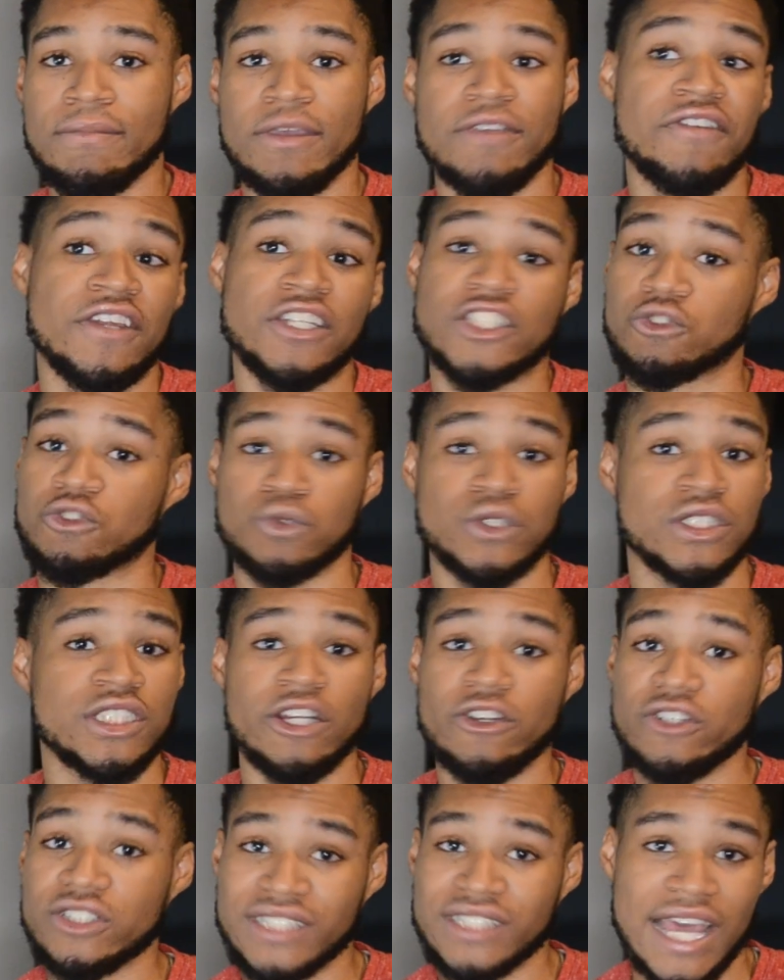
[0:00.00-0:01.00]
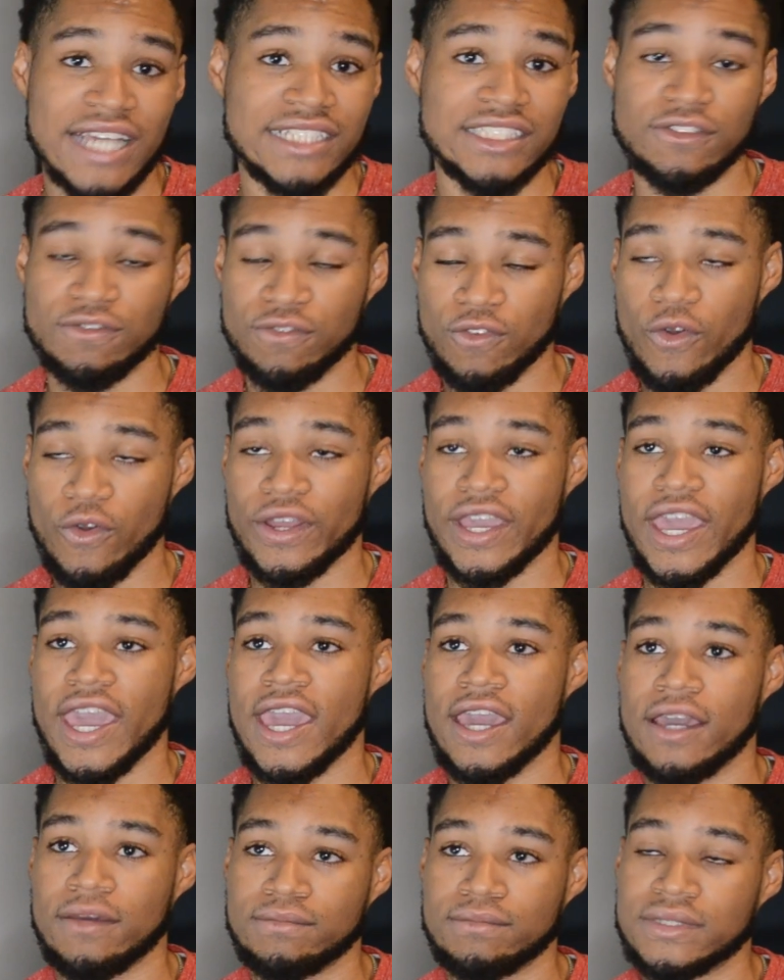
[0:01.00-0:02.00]
He finished with 0 sacks in 4
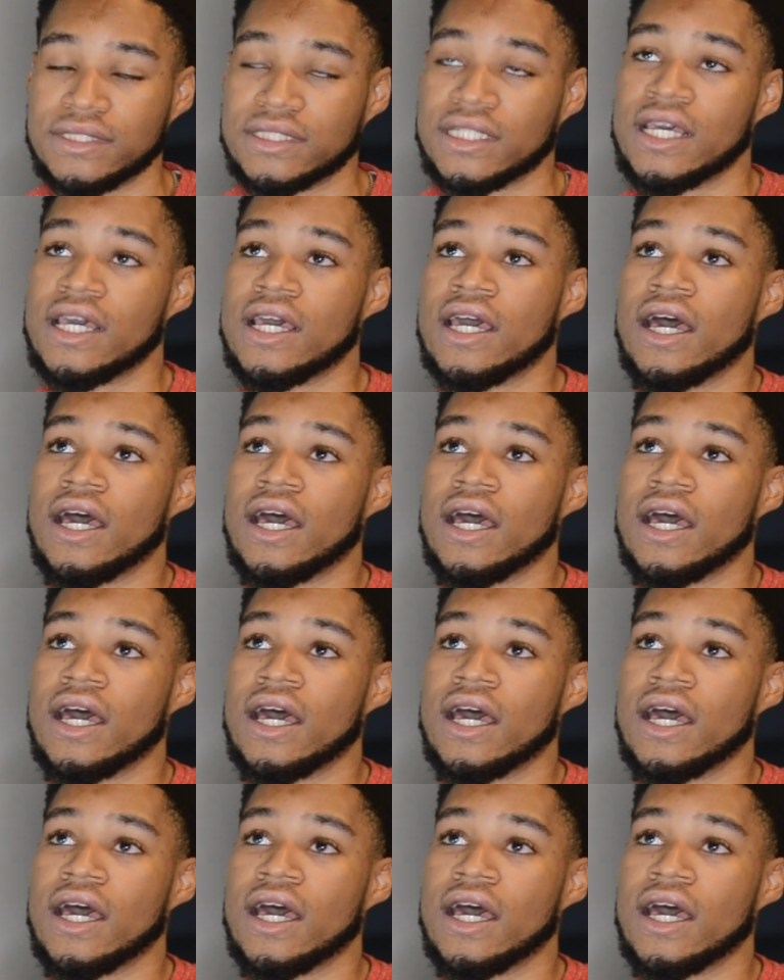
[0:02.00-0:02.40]
games.